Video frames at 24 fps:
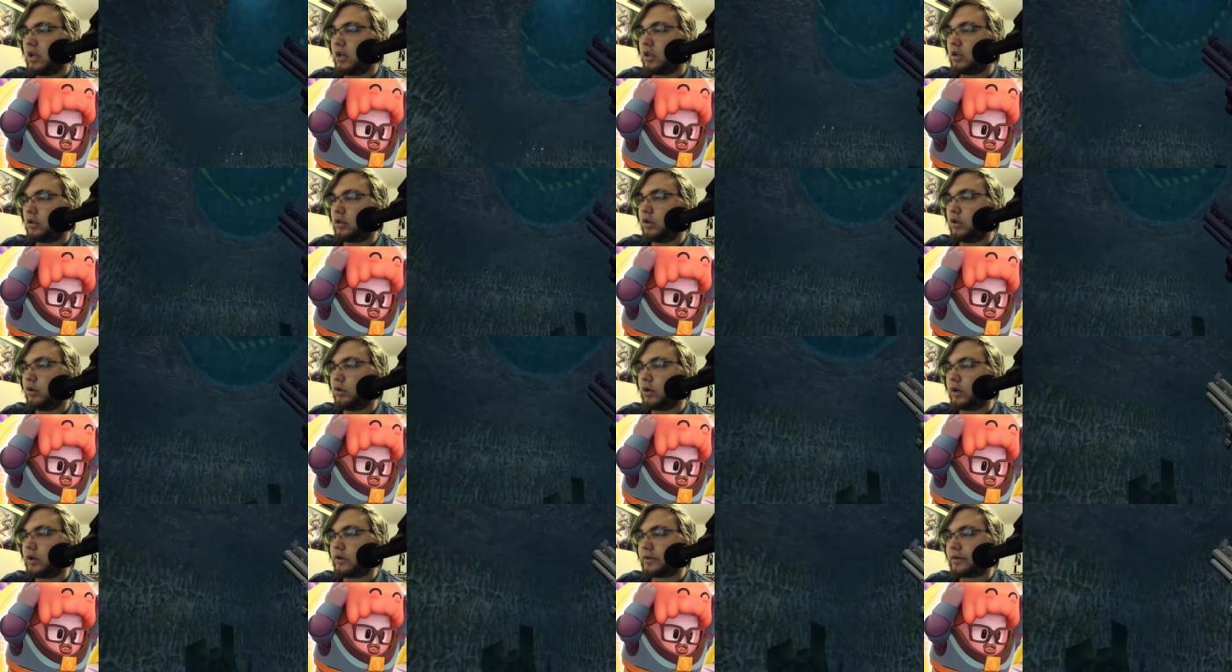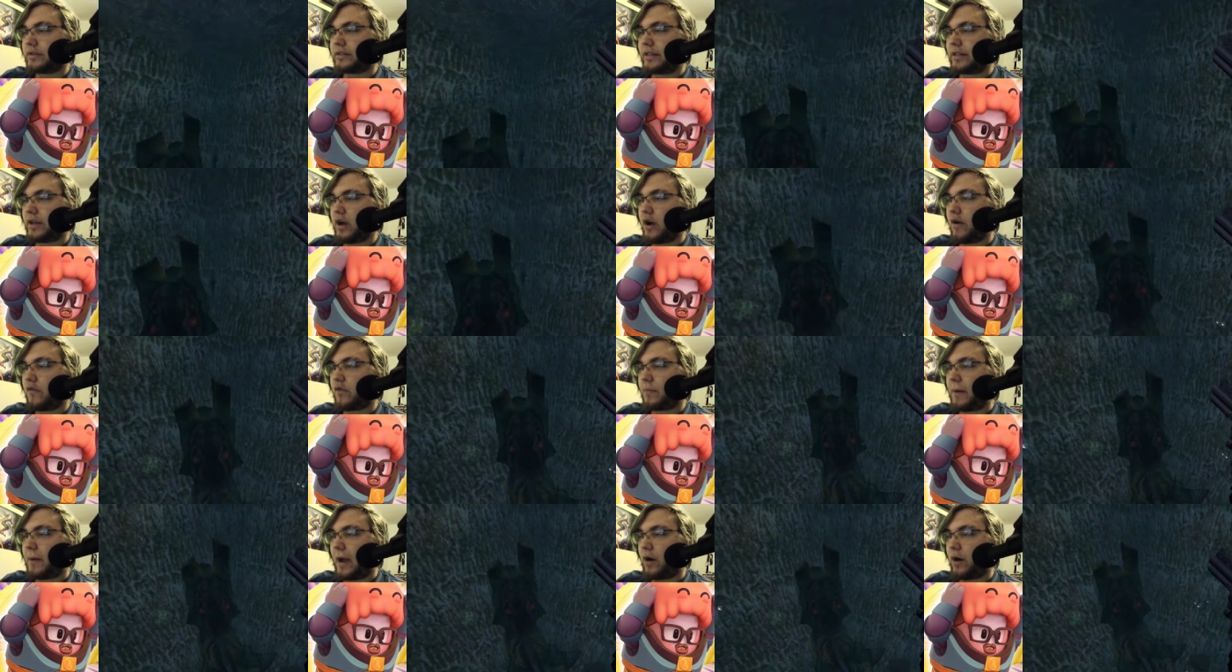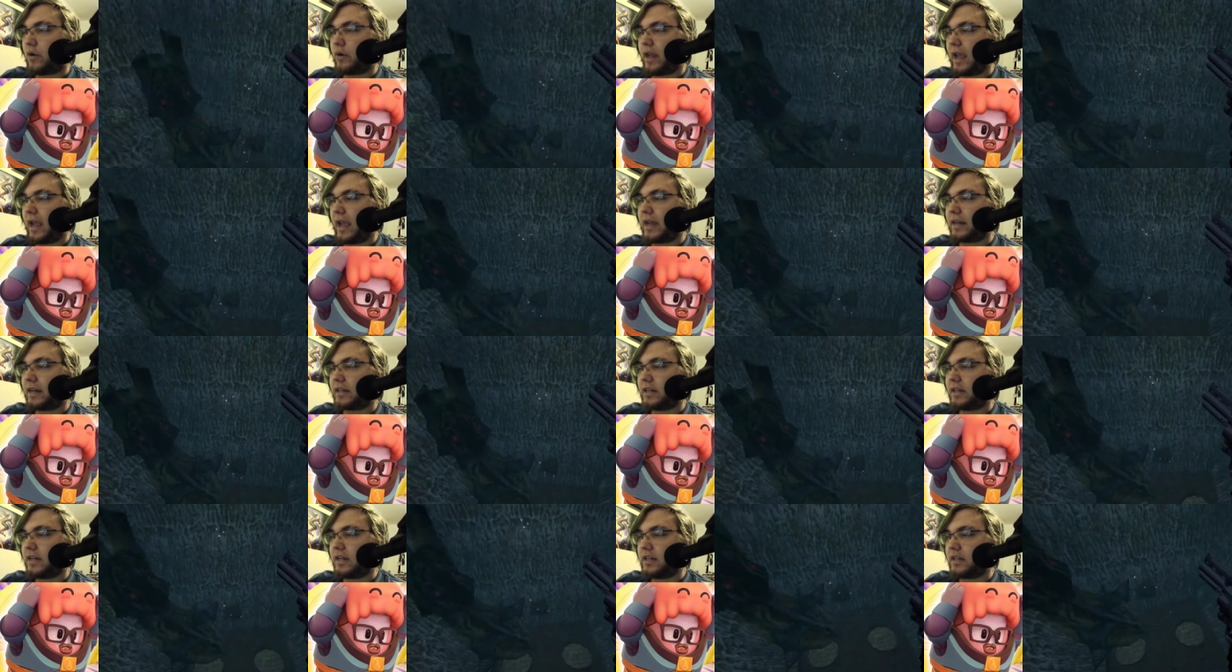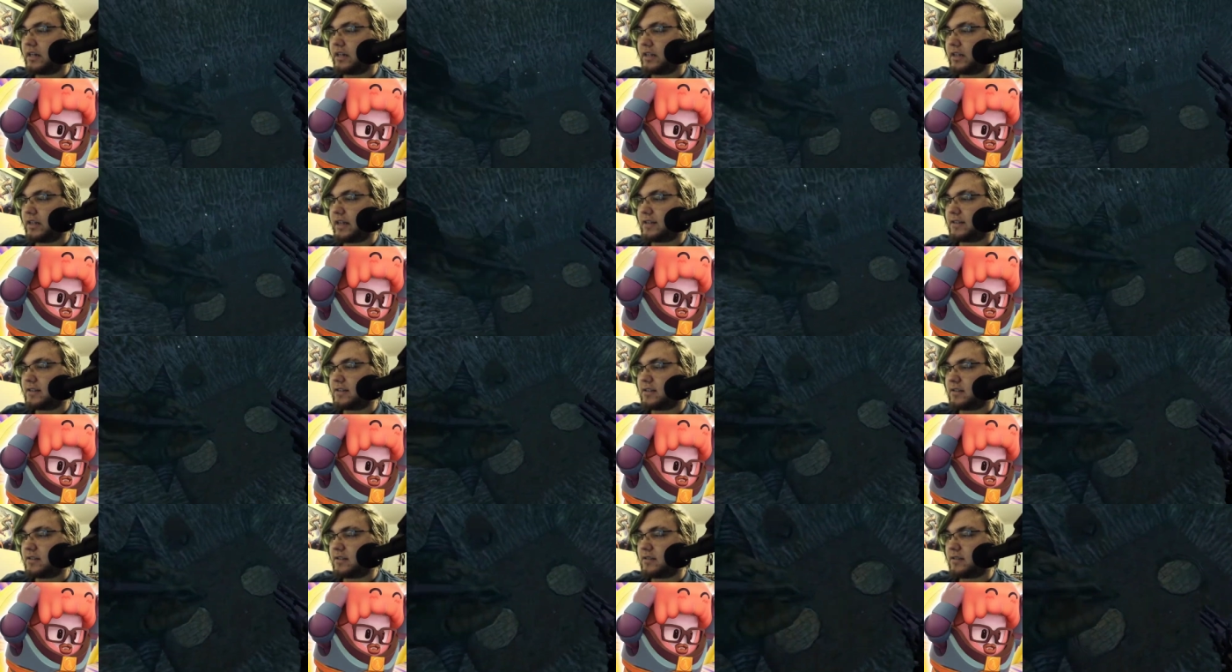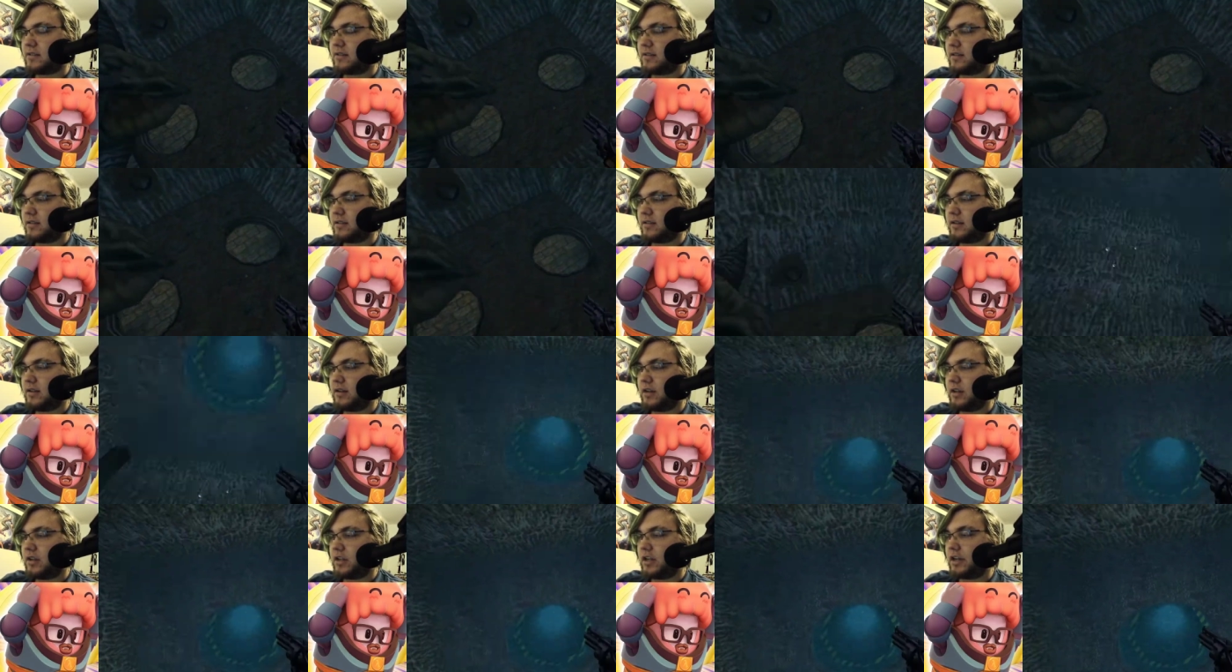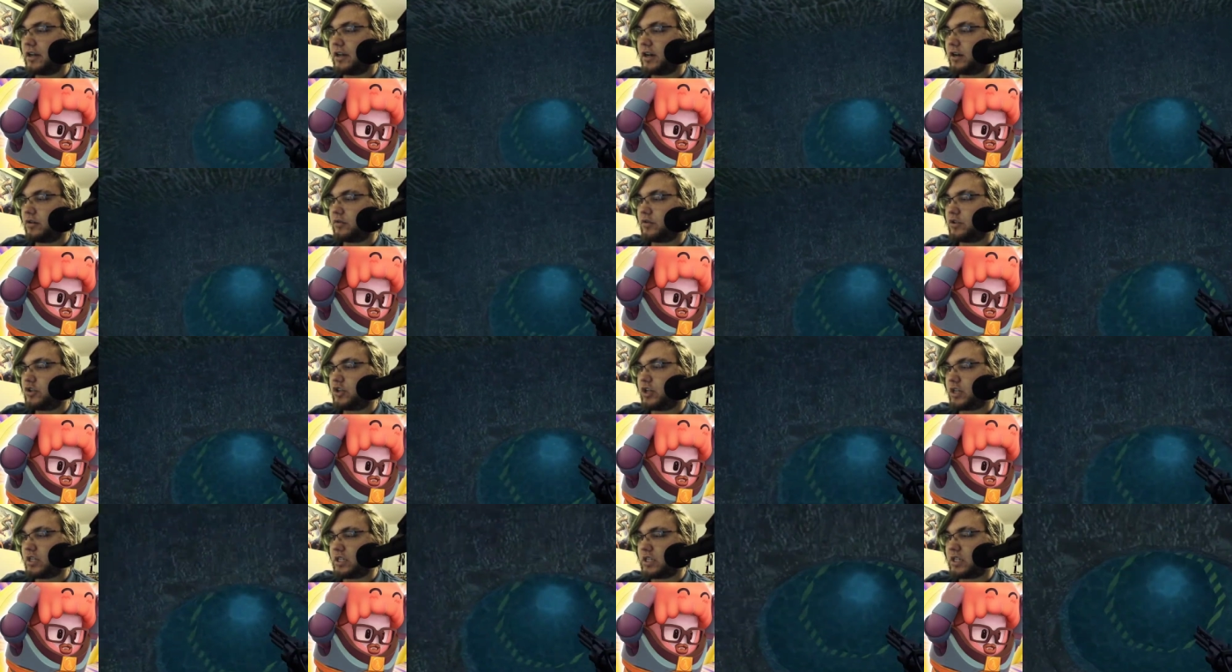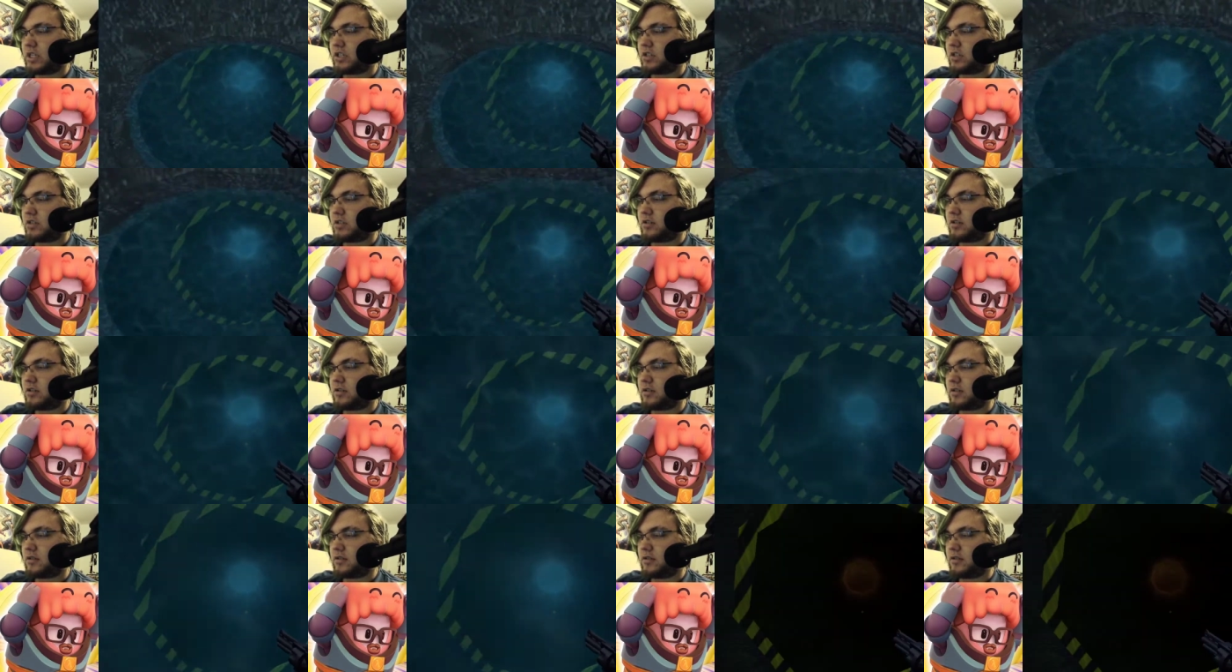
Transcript: ludicrously overpowered handgun that's, you know, just as